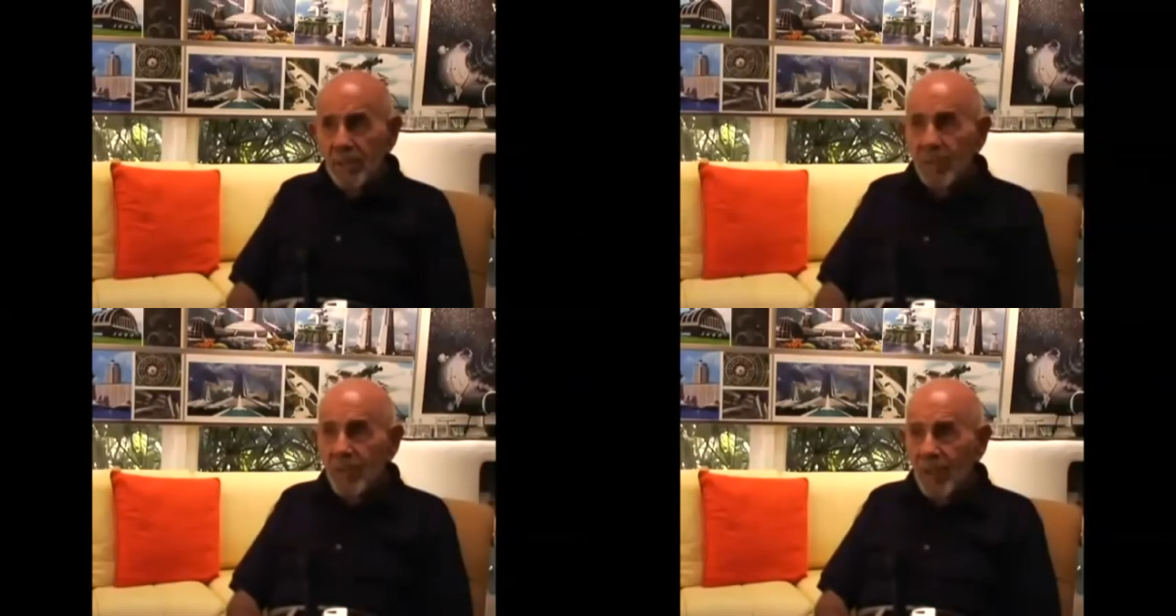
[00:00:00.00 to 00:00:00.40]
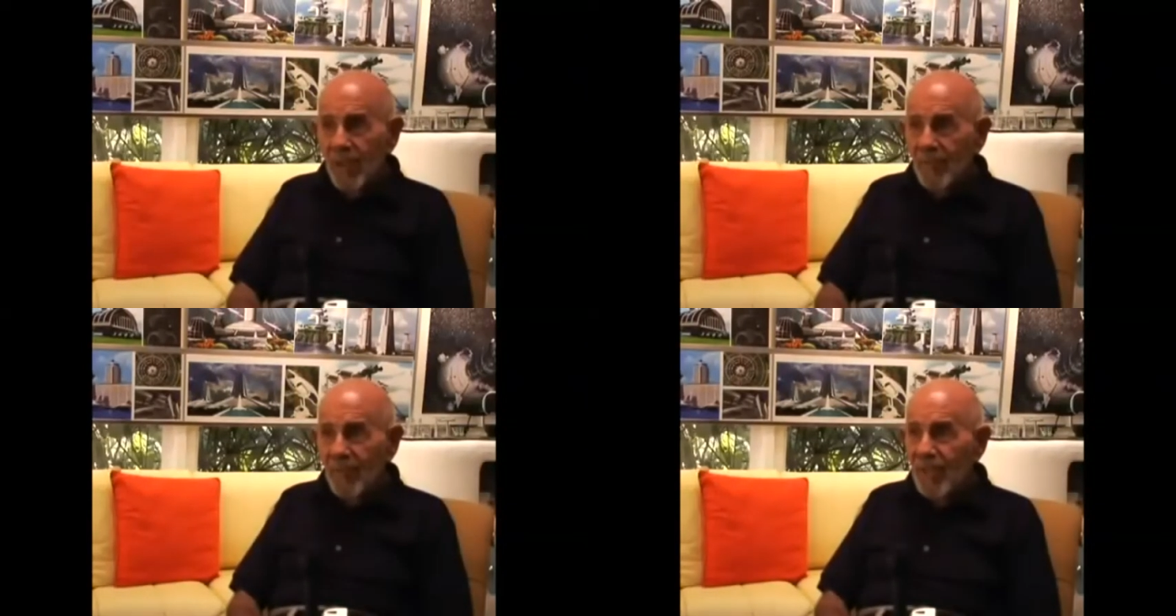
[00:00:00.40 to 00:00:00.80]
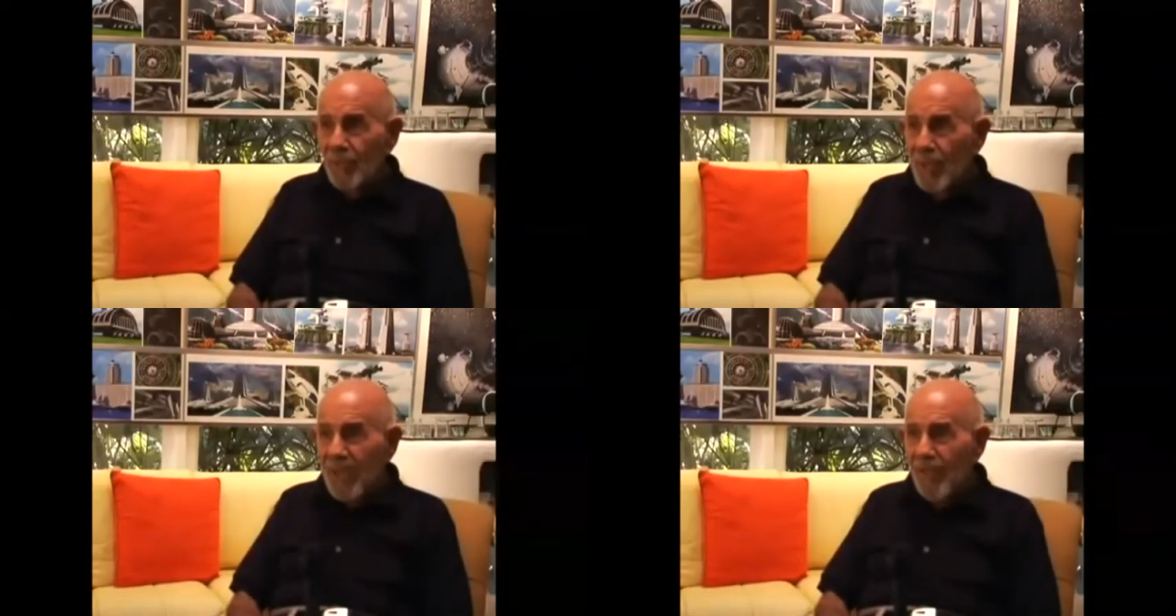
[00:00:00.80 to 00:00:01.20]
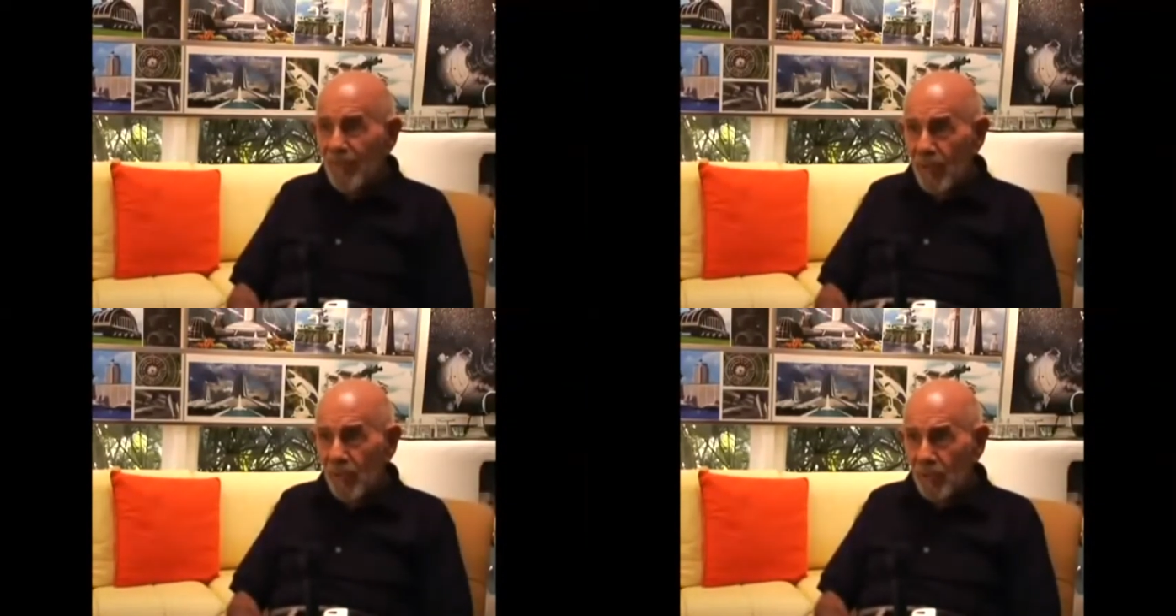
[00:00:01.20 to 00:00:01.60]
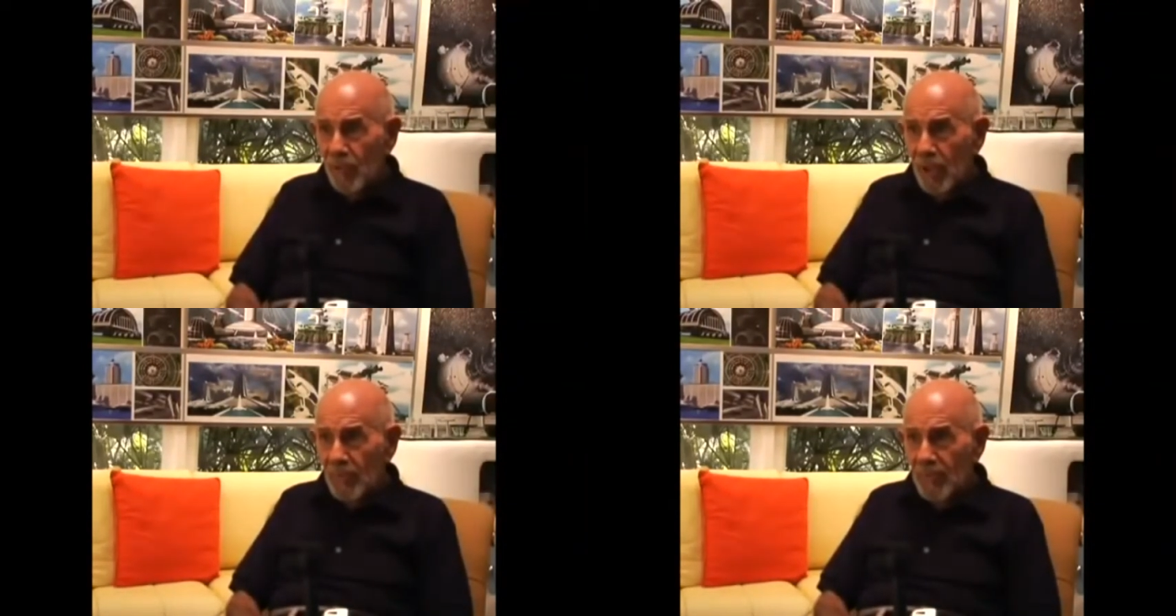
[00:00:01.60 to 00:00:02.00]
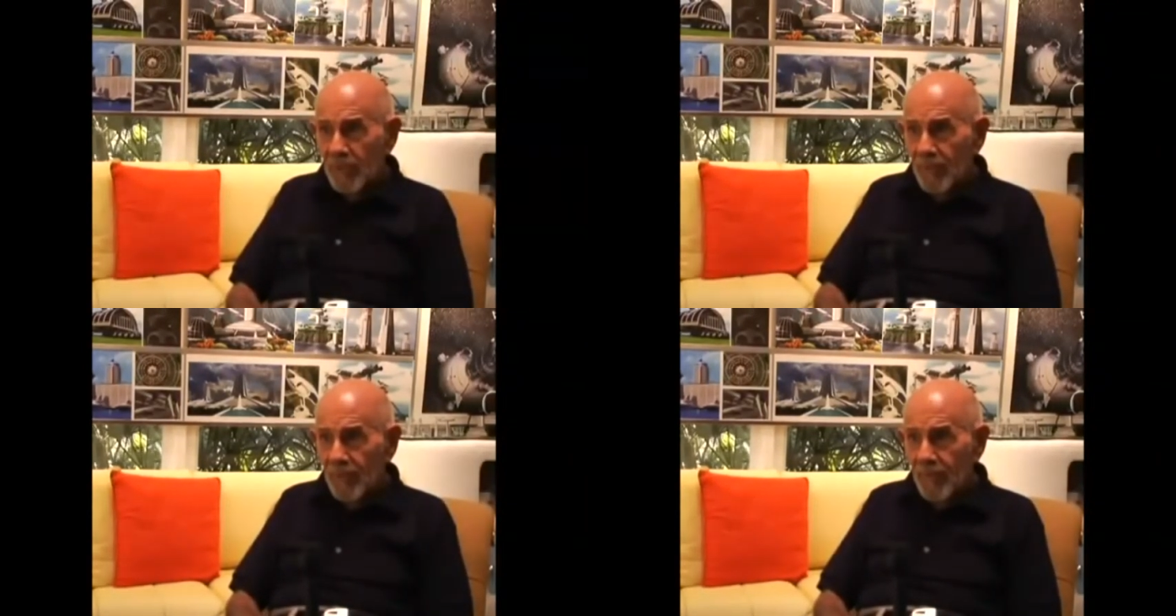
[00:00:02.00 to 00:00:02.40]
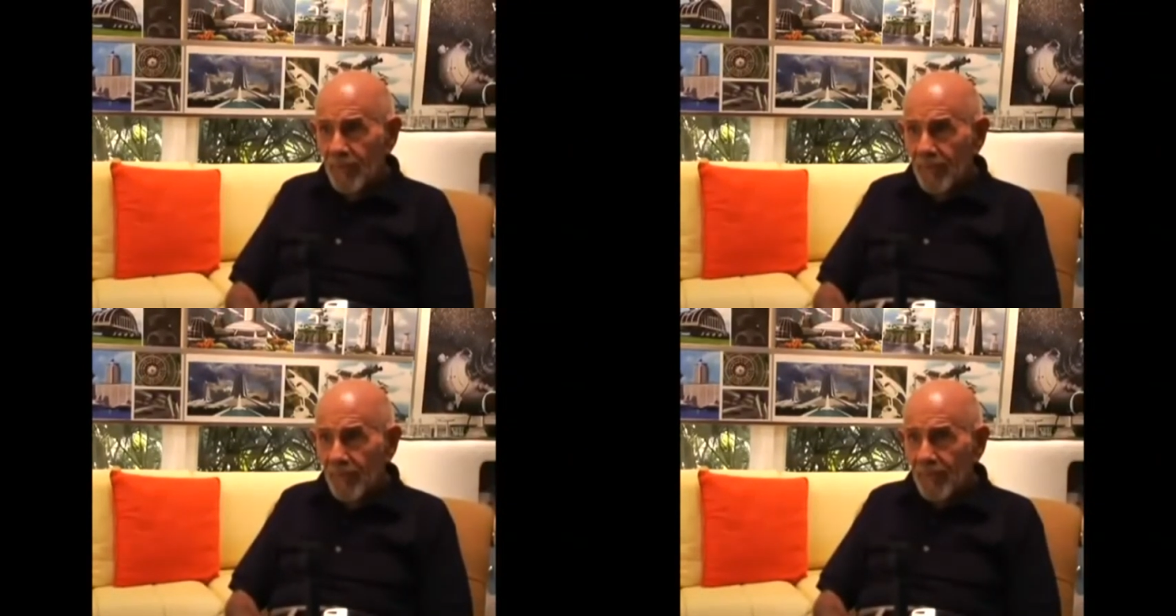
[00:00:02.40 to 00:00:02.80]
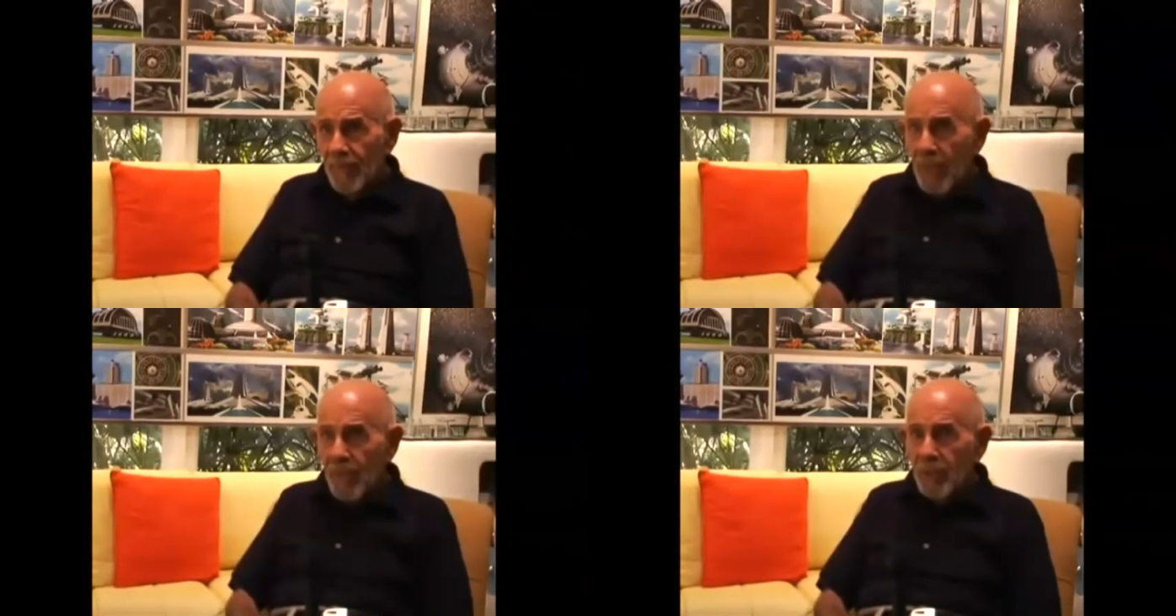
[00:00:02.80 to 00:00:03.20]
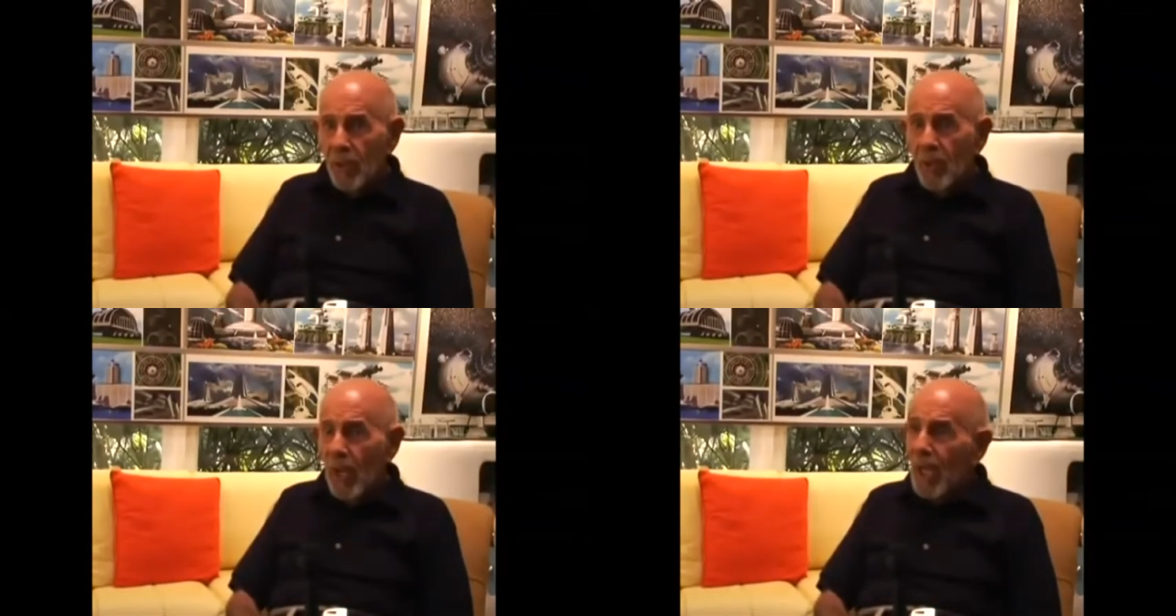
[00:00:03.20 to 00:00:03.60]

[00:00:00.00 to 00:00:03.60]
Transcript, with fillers: didn't have any relief programs. So